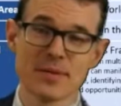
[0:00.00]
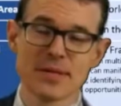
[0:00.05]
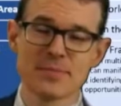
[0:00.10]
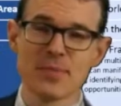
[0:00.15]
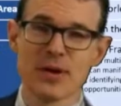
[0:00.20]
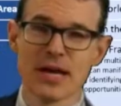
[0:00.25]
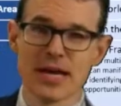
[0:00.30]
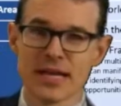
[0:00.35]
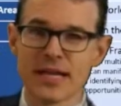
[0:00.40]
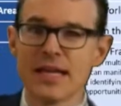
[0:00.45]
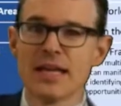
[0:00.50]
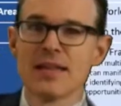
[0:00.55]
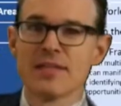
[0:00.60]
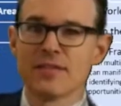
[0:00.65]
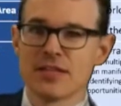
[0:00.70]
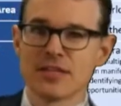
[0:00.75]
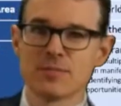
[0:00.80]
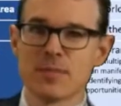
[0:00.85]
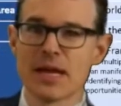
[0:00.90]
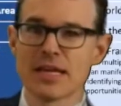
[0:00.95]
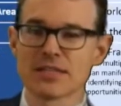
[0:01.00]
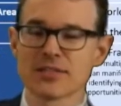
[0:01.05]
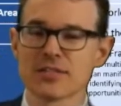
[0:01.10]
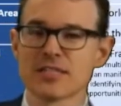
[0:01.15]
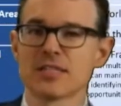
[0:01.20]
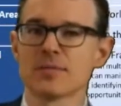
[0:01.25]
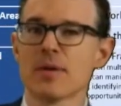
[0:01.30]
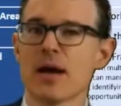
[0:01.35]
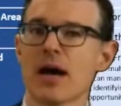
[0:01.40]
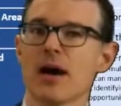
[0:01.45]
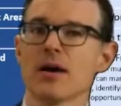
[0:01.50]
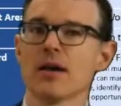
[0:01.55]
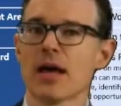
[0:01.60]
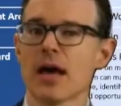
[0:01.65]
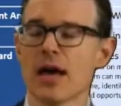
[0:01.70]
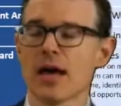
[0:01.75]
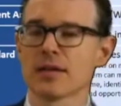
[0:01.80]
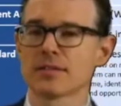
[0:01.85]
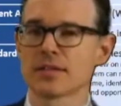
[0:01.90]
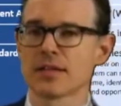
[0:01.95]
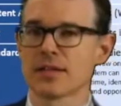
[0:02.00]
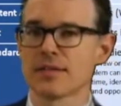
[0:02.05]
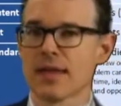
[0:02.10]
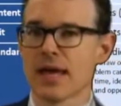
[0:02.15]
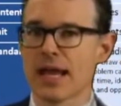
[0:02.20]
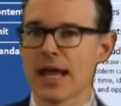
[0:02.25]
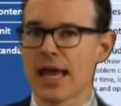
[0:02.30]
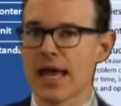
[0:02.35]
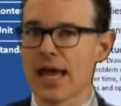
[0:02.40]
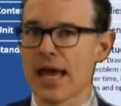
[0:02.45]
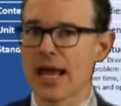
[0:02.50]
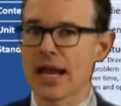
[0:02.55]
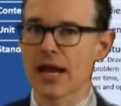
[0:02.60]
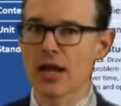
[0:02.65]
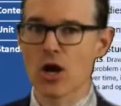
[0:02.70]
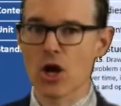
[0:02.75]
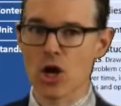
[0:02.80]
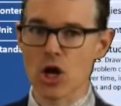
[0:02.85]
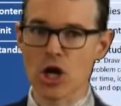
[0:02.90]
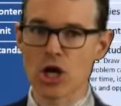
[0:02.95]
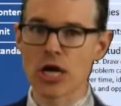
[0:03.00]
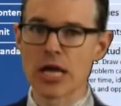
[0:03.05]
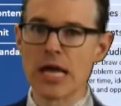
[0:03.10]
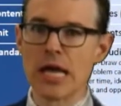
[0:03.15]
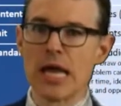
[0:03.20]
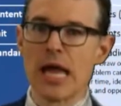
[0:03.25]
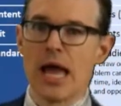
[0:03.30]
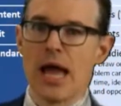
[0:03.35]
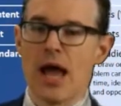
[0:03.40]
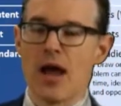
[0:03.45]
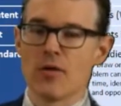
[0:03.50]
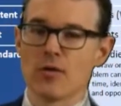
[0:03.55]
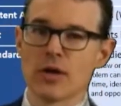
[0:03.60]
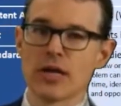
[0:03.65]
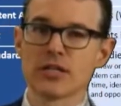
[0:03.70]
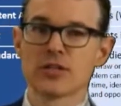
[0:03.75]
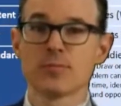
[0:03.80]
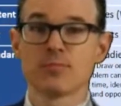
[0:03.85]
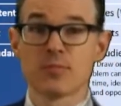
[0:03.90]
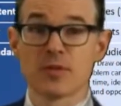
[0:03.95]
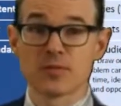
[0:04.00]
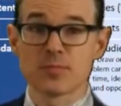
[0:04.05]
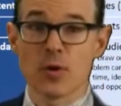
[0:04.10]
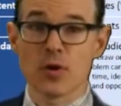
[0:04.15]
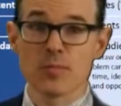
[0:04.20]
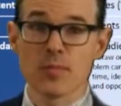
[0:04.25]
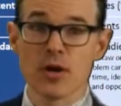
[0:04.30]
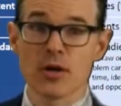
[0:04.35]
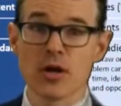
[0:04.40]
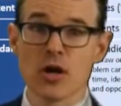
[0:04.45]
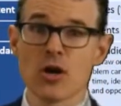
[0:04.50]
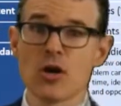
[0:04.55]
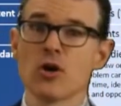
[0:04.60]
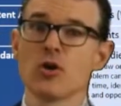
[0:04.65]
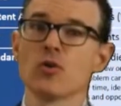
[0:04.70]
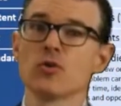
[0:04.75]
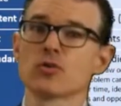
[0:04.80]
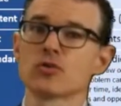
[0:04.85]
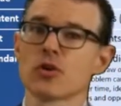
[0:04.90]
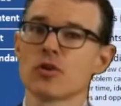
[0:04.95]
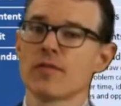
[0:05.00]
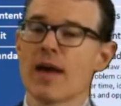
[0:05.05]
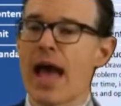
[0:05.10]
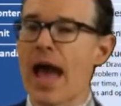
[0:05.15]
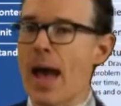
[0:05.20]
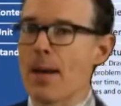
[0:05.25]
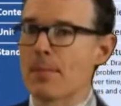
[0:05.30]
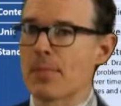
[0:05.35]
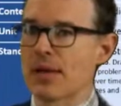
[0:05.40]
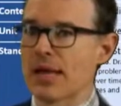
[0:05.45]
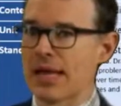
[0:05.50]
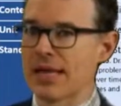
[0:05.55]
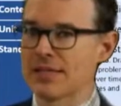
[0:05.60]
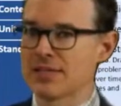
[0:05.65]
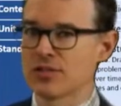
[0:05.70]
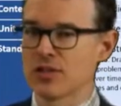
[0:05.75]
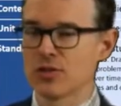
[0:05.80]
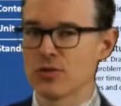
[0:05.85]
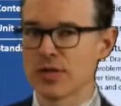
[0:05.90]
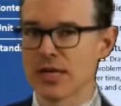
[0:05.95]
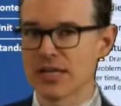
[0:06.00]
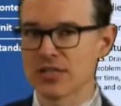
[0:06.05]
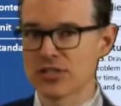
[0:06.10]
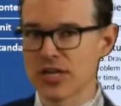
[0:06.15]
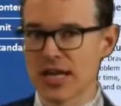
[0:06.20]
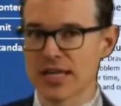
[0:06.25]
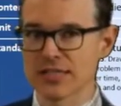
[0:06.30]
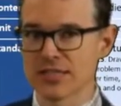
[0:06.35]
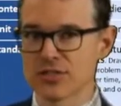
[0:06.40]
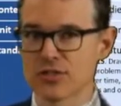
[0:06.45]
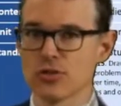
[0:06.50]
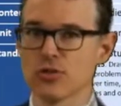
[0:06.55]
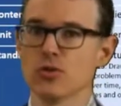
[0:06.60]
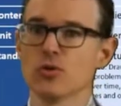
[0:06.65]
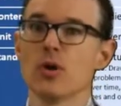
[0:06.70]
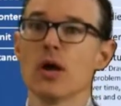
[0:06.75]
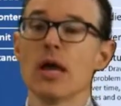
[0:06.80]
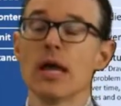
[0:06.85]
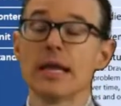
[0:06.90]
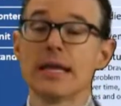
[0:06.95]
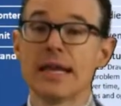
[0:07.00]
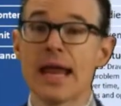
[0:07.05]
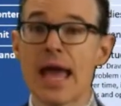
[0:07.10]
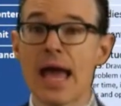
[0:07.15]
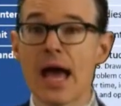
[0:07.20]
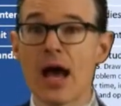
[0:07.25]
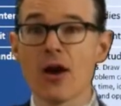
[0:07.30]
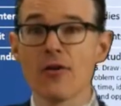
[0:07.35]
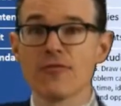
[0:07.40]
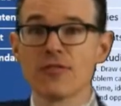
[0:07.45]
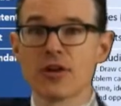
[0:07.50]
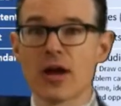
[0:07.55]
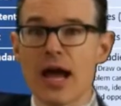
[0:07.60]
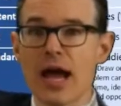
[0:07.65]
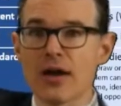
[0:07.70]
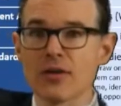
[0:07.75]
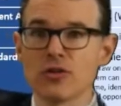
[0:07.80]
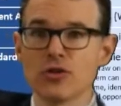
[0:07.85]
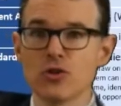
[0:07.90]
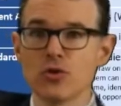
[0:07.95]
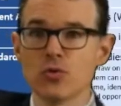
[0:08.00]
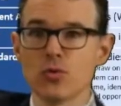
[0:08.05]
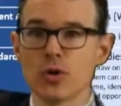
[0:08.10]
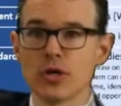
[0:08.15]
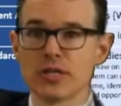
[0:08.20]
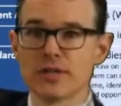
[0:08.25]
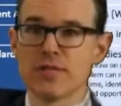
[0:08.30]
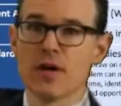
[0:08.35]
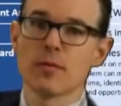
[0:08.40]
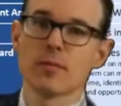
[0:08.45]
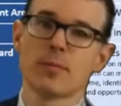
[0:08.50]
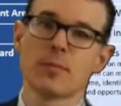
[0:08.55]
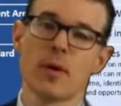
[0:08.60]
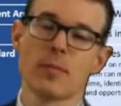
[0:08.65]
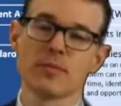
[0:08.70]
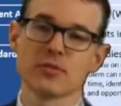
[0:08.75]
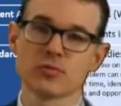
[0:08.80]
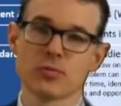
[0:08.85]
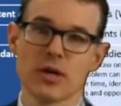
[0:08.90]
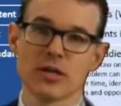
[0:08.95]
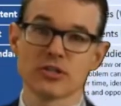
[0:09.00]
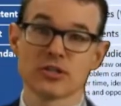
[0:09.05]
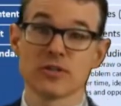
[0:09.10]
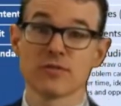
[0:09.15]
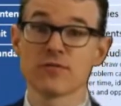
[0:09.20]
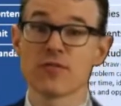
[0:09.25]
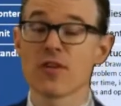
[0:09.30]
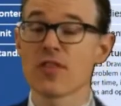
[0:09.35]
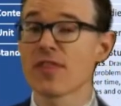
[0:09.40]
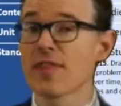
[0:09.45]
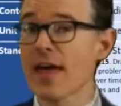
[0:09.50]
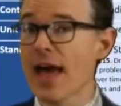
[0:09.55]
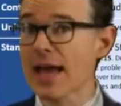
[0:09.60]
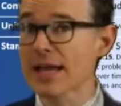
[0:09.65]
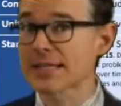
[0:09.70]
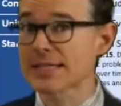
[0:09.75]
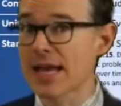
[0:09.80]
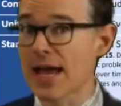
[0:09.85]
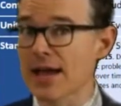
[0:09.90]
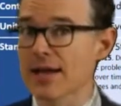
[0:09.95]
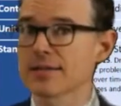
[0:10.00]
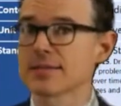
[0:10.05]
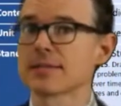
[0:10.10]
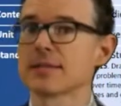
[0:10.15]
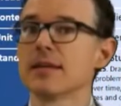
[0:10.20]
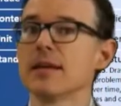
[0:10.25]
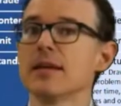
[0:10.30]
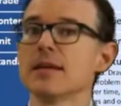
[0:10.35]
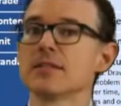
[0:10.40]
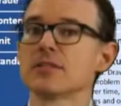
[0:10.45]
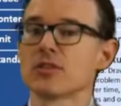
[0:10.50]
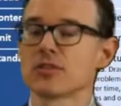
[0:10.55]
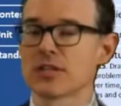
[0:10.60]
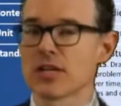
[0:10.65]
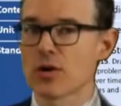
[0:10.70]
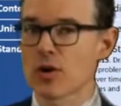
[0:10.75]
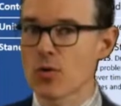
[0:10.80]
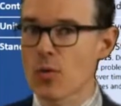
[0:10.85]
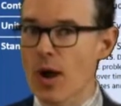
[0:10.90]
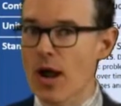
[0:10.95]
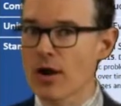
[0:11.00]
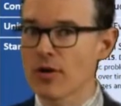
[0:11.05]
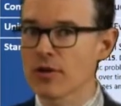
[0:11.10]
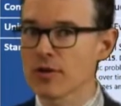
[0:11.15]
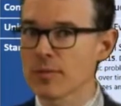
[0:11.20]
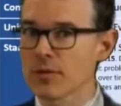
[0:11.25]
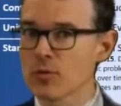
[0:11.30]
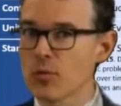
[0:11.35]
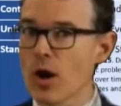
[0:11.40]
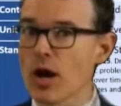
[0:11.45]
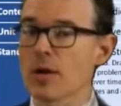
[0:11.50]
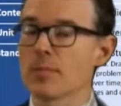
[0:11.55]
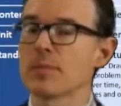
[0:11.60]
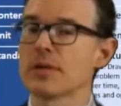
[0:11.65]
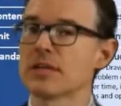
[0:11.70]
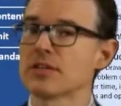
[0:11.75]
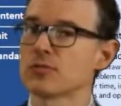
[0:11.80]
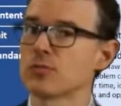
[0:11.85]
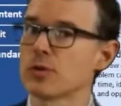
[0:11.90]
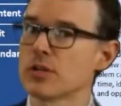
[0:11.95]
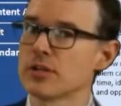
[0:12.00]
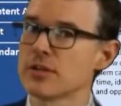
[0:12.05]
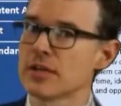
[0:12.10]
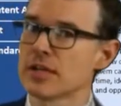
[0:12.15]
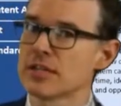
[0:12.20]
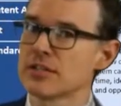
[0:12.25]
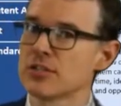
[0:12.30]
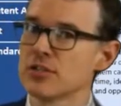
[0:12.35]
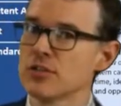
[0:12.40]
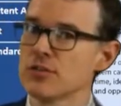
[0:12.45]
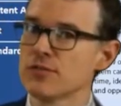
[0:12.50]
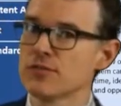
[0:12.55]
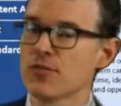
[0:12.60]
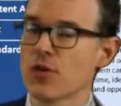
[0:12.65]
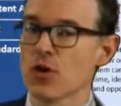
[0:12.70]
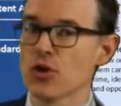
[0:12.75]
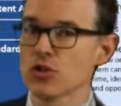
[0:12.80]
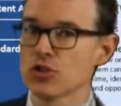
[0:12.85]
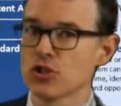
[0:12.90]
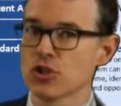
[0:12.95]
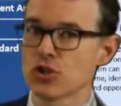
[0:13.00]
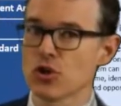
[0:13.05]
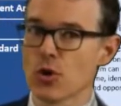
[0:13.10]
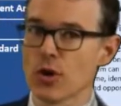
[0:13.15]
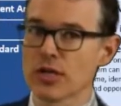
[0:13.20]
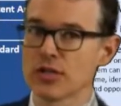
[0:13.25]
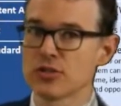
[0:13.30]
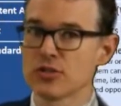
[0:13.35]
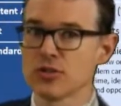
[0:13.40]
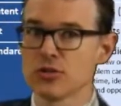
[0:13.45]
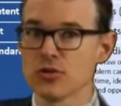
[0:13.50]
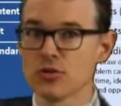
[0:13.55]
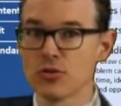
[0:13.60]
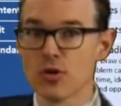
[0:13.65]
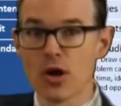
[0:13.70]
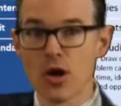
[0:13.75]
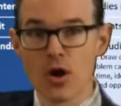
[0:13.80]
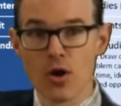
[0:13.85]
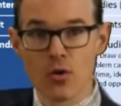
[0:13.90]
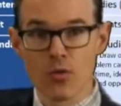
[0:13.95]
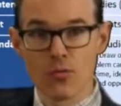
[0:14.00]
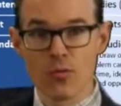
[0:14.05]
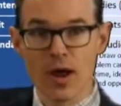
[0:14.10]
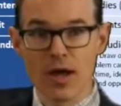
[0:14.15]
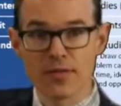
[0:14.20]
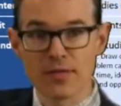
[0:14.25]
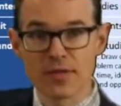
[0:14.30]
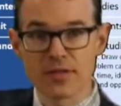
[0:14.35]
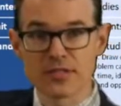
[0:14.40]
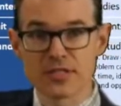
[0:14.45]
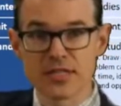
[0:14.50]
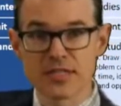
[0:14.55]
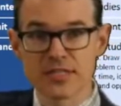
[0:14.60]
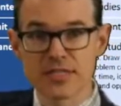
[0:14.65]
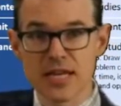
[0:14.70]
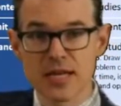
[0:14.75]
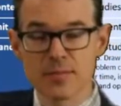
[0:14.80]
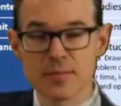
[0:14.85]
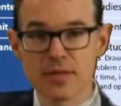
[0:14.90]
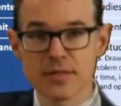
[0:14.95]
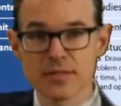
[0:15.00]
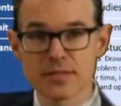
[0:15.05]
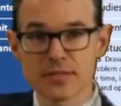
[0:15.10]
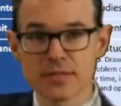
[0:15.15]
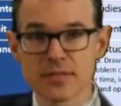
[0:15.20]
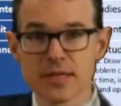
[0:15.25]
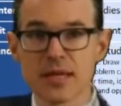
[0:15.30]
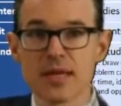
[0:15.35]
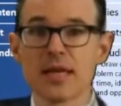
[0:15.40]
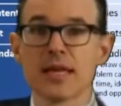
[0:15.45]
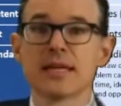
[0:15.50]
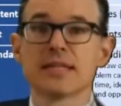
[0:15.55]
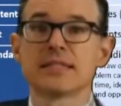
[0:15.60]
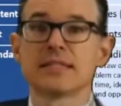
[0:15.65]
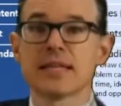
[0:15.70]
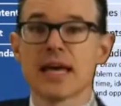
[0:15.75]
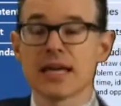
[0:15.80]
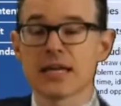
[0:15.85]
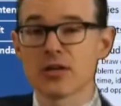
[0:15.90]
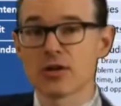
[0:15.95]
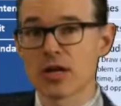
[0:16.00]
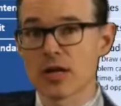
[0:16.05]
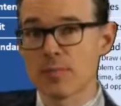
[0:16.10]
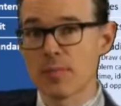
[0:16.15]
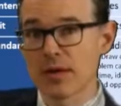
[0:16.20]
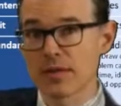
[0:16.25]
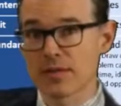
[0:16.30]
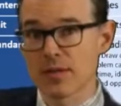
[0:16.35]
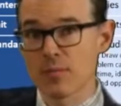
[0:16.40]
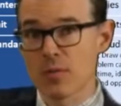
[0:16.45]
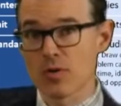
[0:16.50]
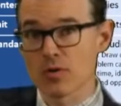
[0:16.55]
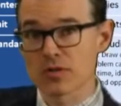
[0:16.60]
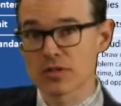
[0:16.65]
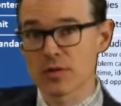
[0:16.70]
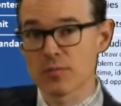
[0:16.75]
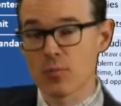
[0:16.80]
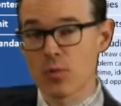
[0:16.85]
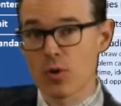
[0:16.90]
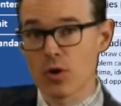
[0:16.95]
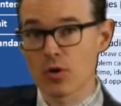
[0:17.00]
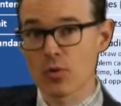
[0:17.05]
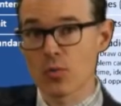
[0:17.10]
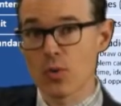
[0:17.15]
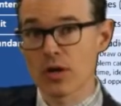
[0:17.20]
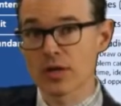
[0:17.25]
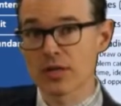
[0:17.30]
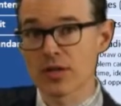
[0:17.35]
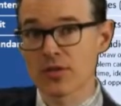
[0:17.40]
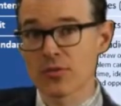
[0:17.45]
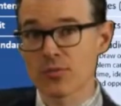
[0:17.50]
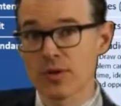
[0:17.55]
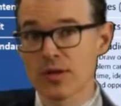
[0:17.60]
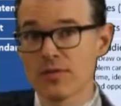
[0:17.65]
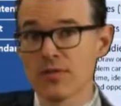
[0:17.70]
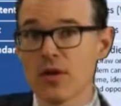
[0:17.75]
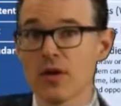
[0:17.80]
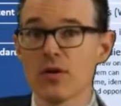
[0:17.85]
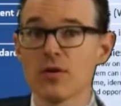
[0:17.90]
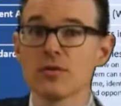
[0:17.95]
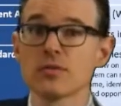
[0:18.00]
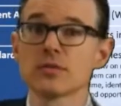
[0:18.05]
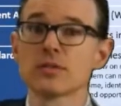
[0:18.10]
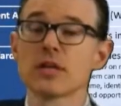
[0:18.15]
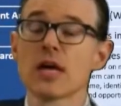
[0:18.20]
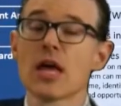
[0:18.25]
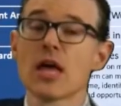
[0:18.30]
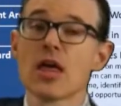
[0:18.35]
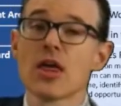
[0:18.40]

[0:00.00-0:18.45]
but this basically is about something that had occurred related to this Pokemon Go sort of app. And so you get a chance to now figure out how you would develop a purpose question for that text. So it's going to require a little bit of work, because what are you going to do? First, you're going to write the gist statements. Second, you're going to pick the most important 1 to 3 of those.